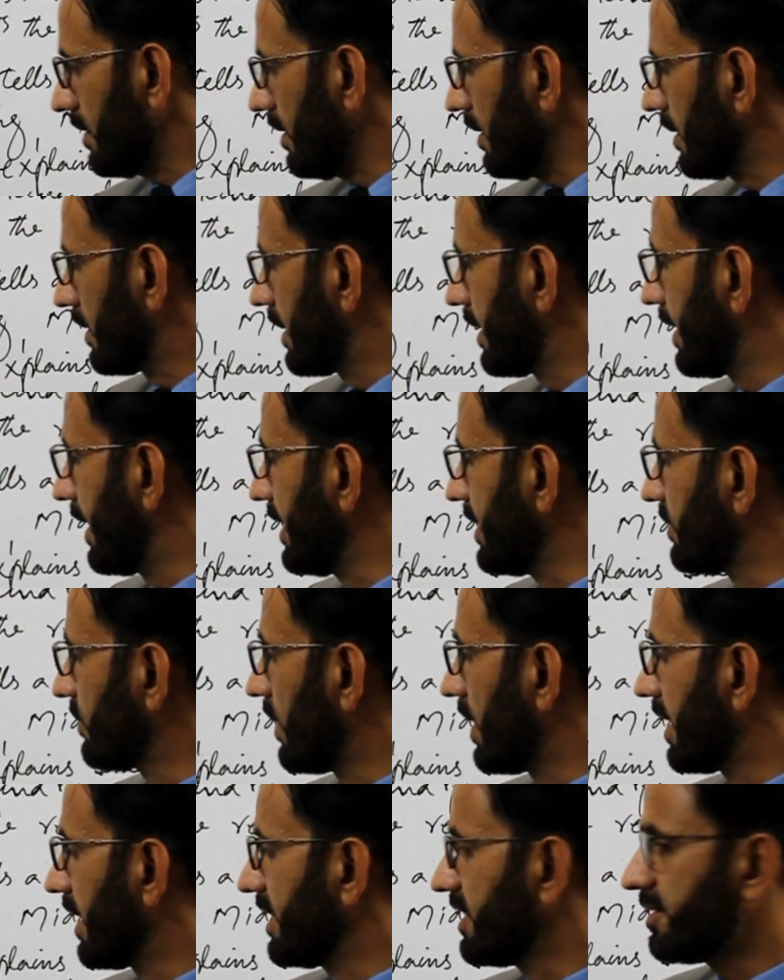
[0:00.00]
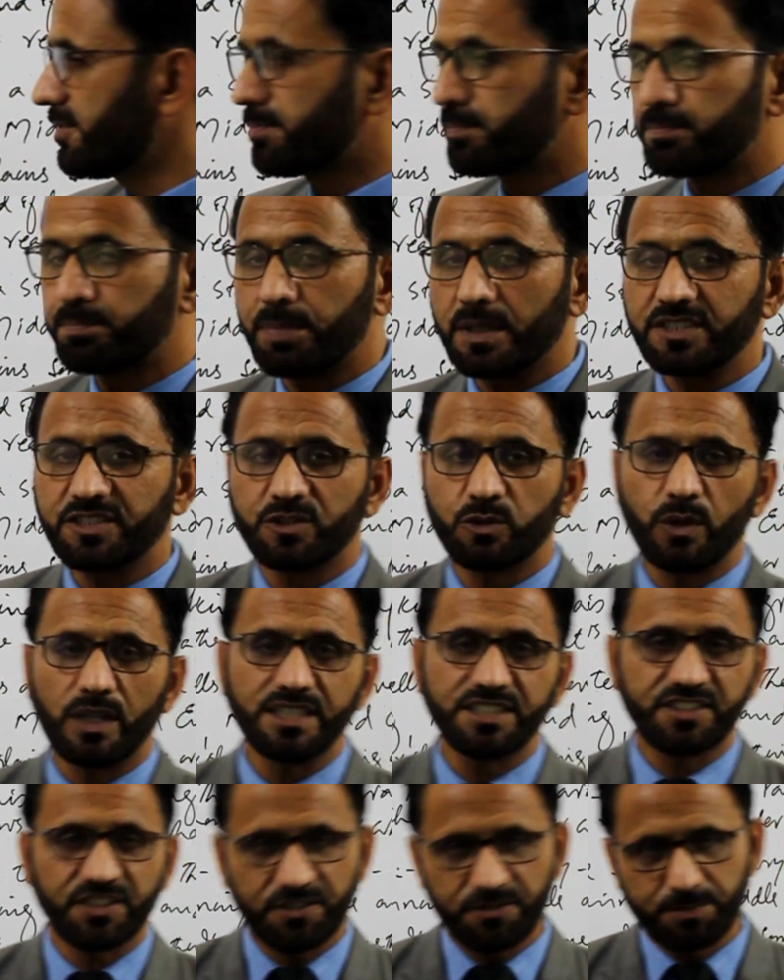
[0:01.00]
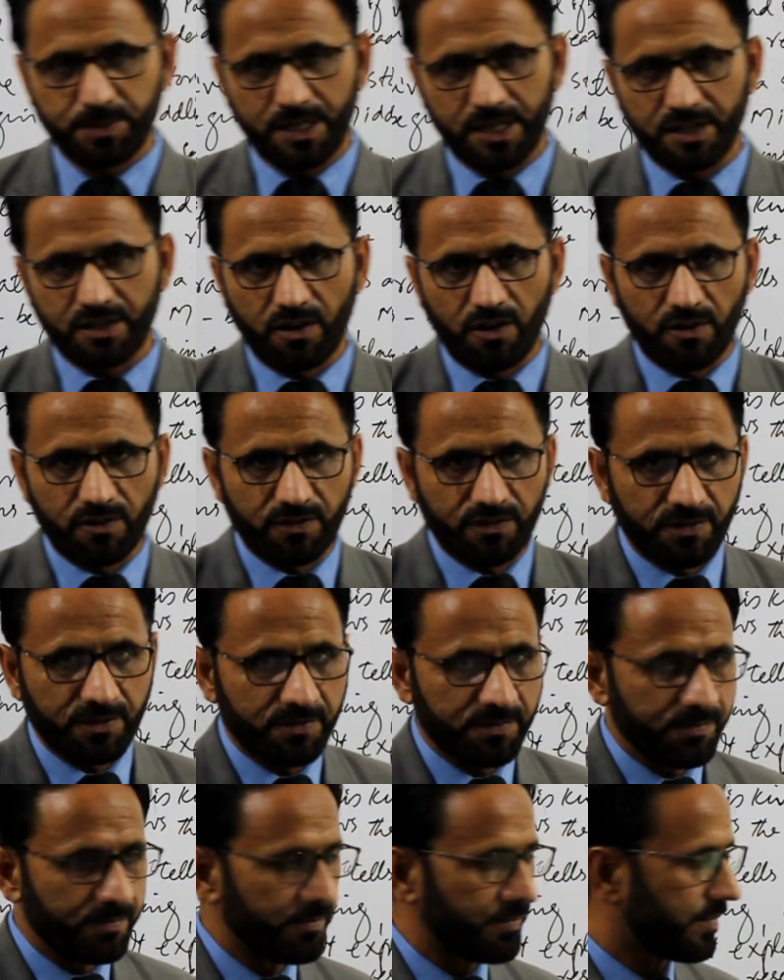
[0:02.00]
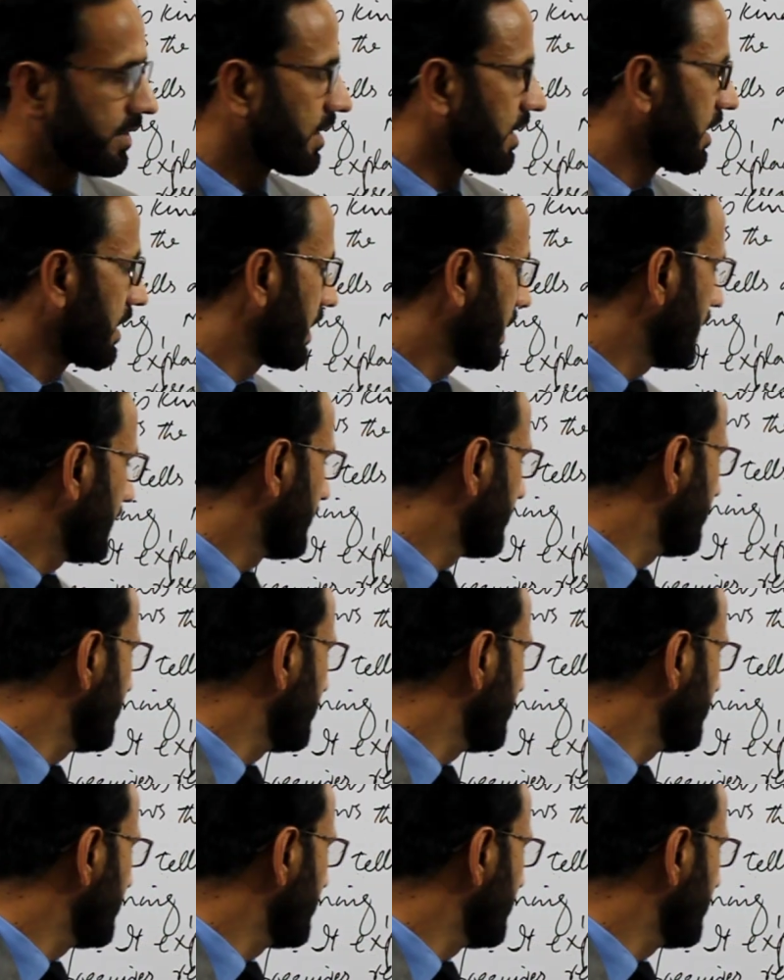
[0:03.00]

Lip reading: the next one is persuasive paragraph. In